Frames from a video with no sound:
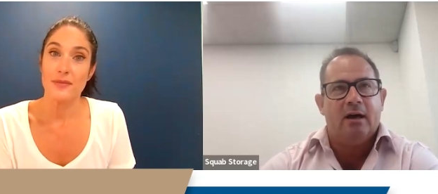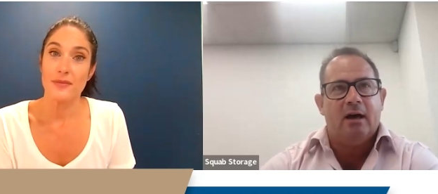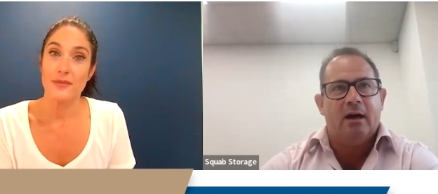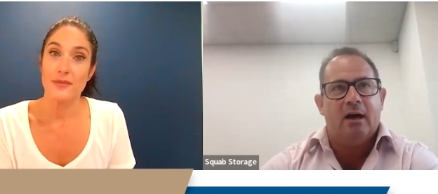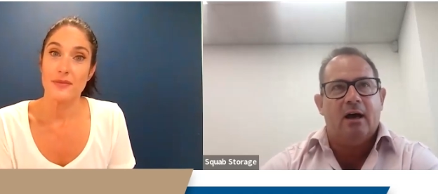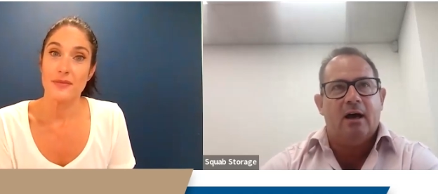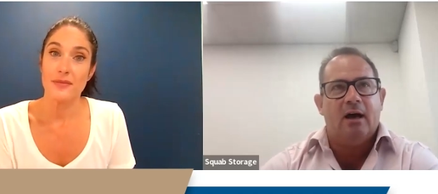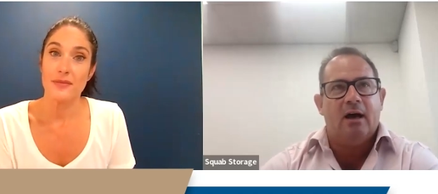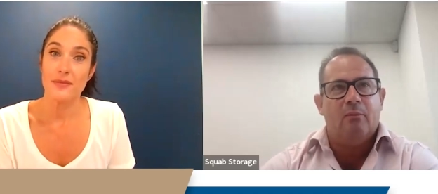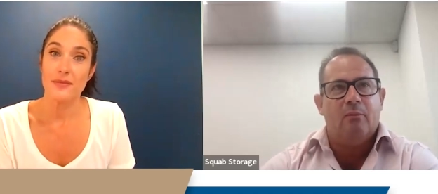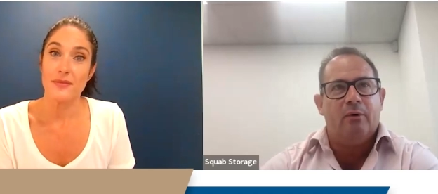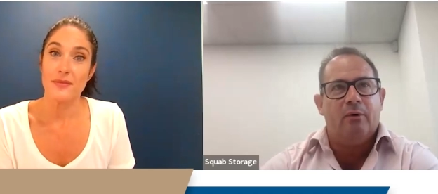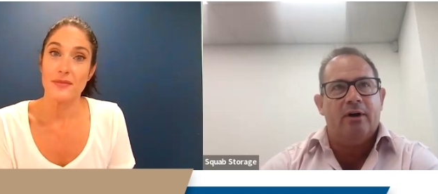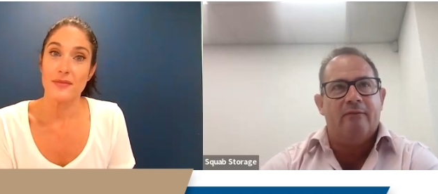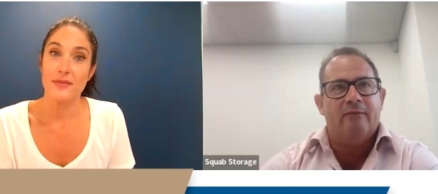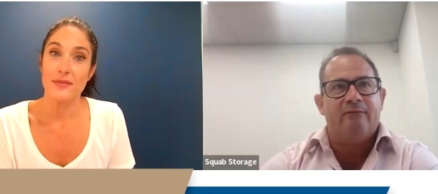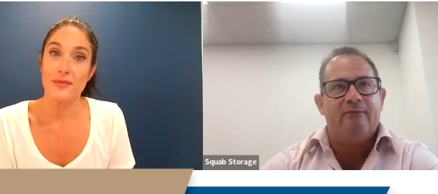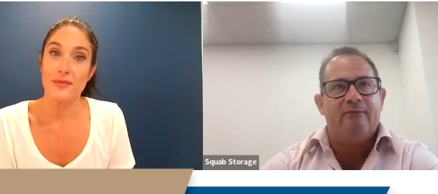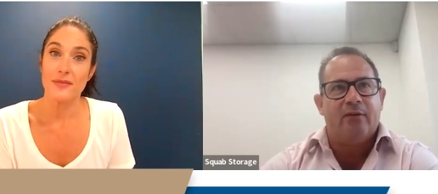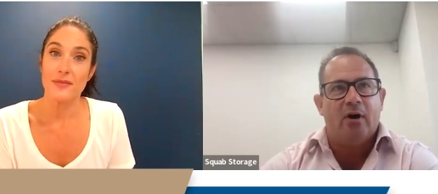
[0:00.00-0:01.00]
Speaker 1: Uh, we're in a
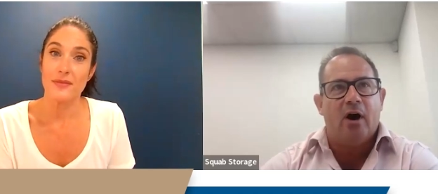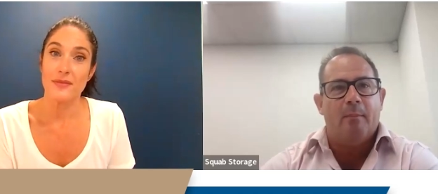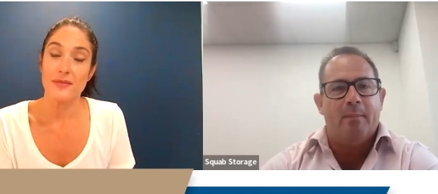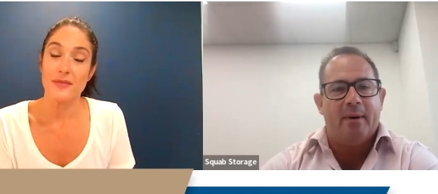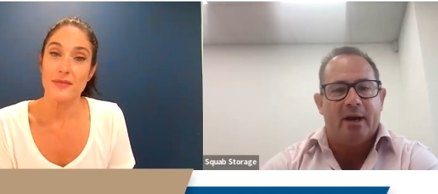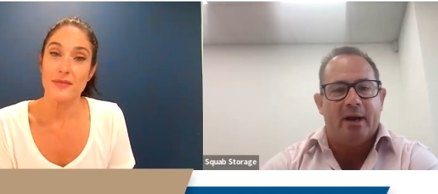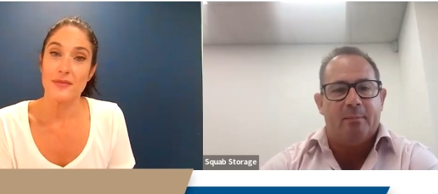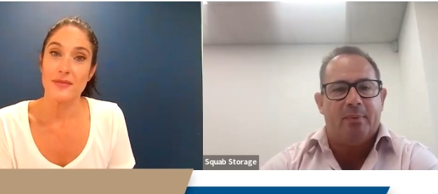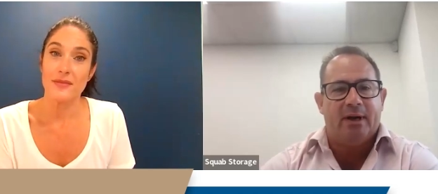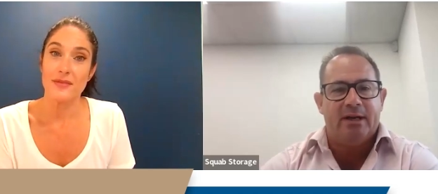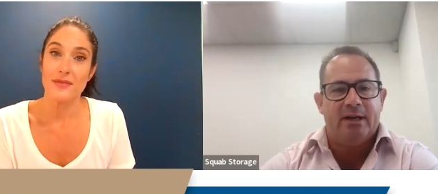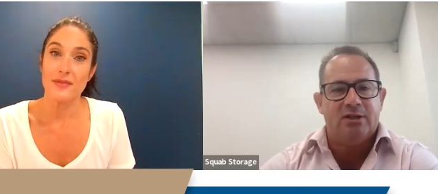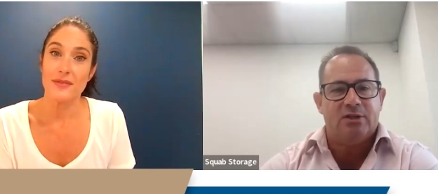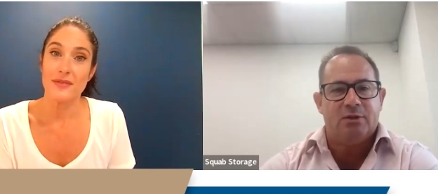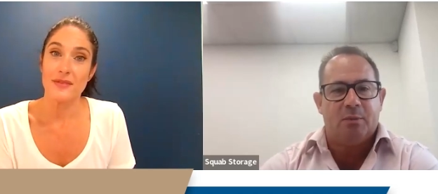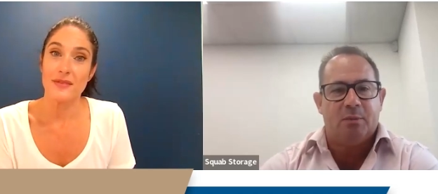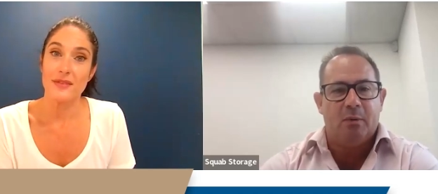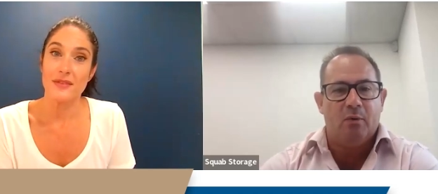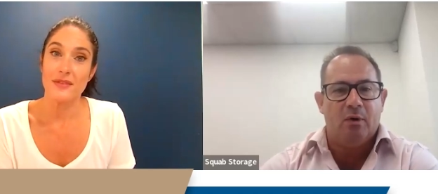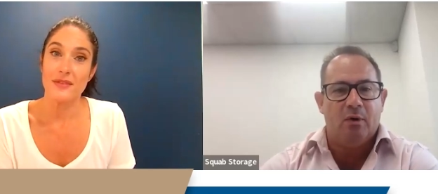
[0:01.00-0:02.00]
far better place
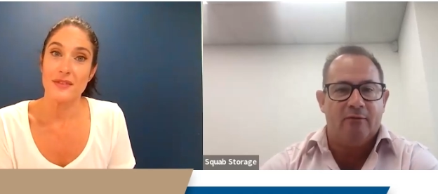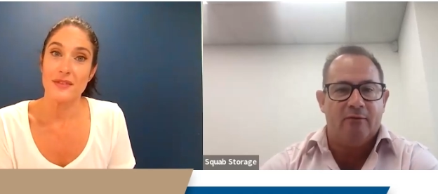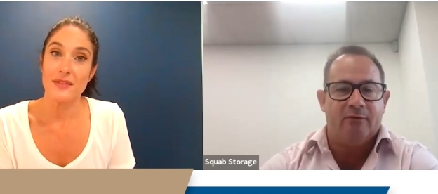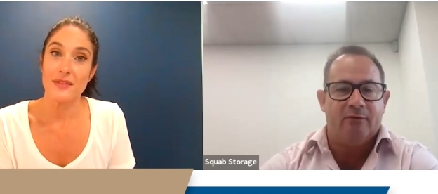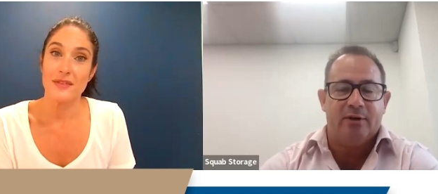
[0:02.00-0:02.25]
than we were,